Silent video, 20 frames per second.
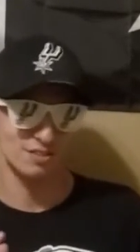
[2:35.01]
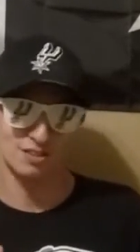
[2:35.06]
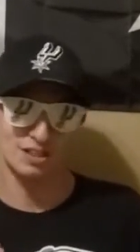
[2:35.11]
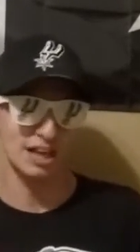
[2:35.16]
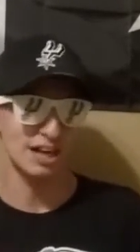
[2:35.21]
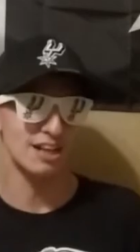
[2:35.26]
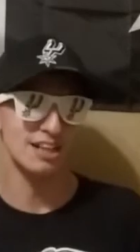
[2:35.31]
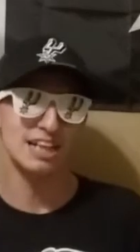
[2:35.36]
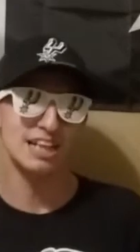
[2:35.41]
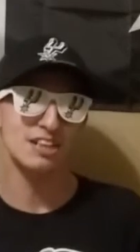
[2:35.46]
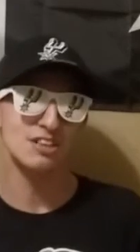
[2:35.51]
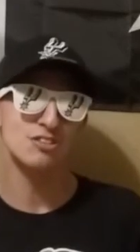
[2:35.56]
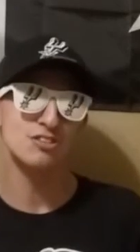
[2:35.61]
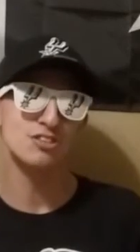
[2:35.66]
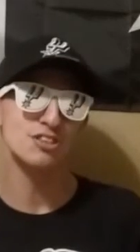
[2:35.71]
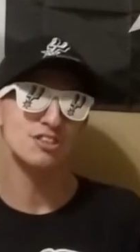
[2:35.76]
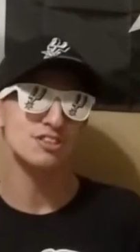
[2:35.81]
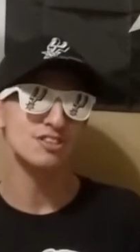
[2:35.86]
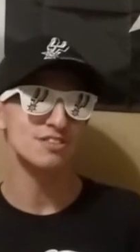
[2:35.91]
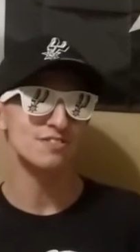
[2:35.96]
Kyle
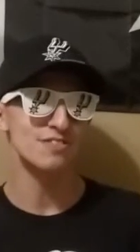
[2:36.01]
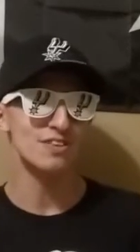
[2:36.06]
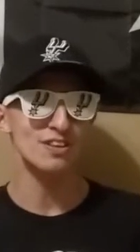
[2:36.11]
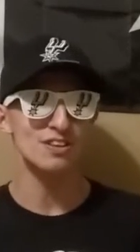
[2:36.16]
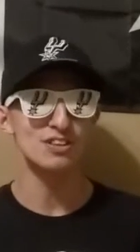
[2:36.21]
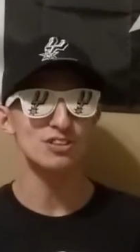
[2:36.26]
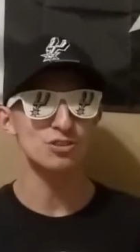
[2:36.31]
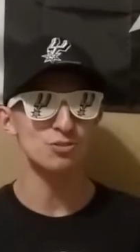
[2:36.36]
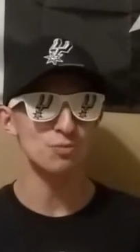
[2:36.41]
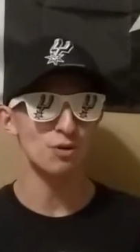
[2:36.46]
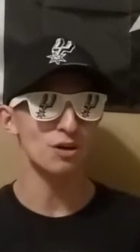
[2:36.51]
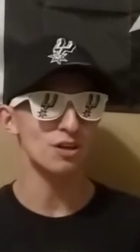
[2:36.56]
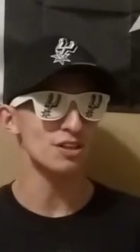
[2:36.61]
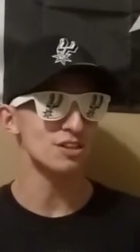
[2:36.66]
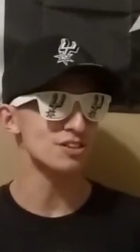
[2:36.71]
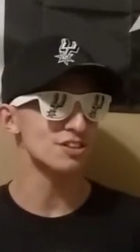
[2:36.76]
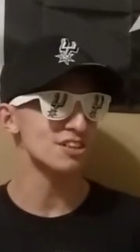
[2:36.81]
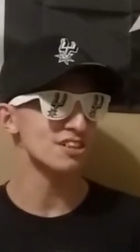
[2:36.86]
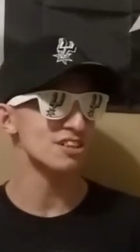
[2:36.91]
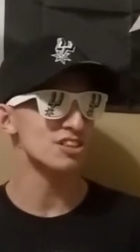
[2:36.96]
Anderson's a very smart,
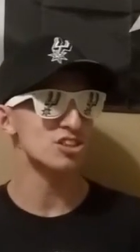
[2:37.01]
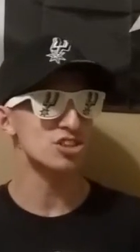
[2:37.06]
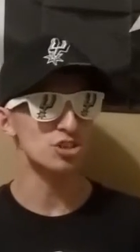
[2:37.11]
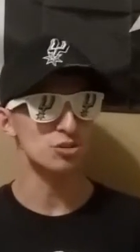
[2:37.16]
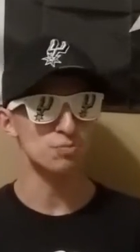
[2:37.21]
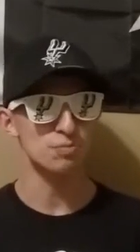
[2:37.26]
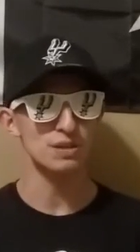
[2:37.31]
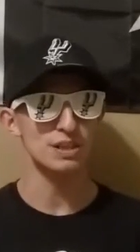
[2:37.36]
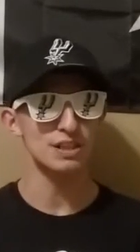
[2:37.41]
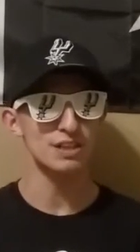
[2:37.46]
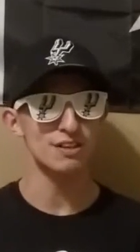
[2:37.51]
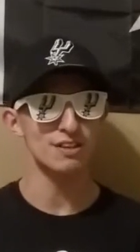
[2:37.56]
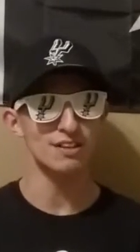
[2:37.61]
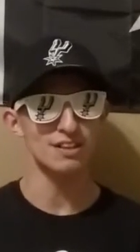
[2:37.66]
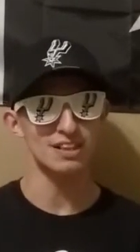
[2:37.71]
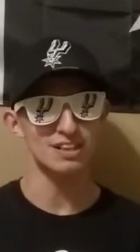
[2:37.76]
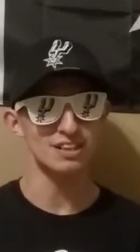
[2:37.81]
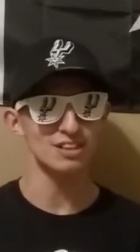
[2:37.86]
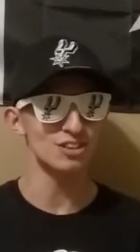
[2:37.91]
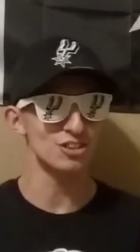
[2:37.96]
intelligent player,
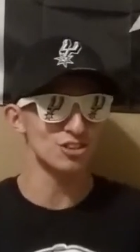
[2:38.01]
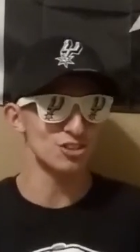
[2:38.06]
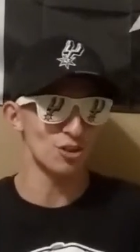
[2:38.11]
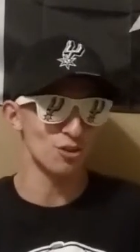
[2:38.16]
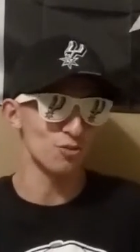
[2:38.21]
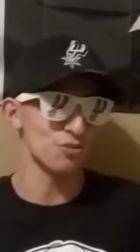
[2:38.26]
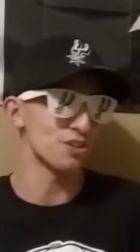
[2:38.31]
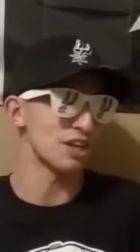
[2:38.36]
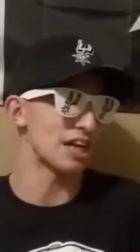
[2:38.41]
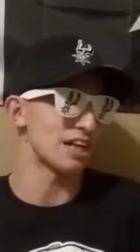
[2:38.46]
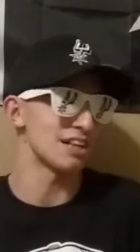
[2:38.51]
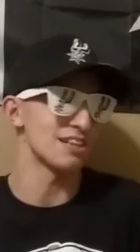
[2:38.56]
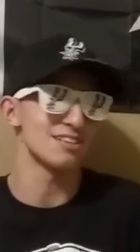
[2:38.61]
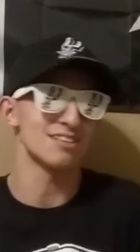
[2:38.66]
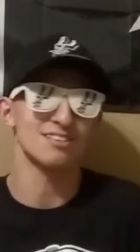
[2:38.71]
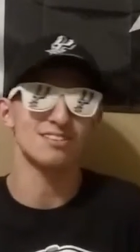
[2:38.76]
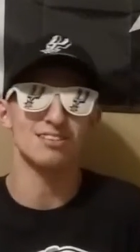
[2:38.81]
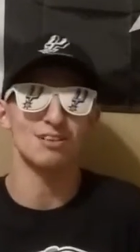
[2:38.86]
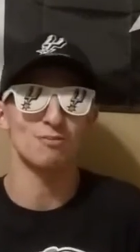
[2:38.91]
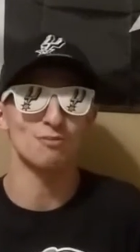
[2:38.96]
and he showed that in
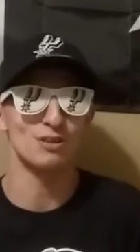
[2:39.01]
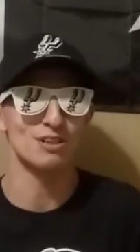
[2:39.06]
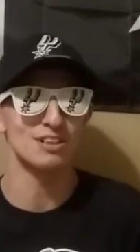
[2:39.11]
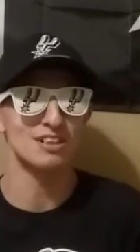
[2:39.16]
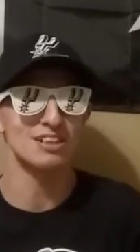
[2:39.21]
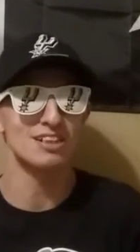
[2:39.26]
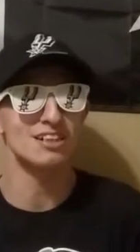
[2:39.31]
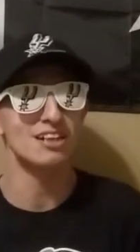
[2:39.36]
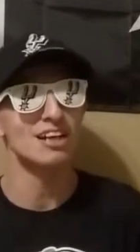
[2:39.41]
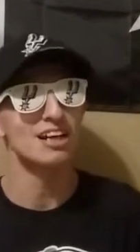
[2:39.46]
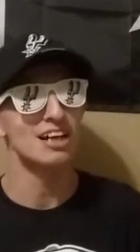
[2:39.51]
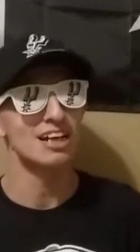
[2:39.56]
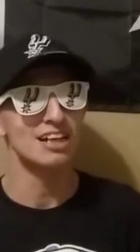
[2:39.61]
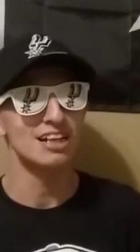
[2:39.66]
the summer league,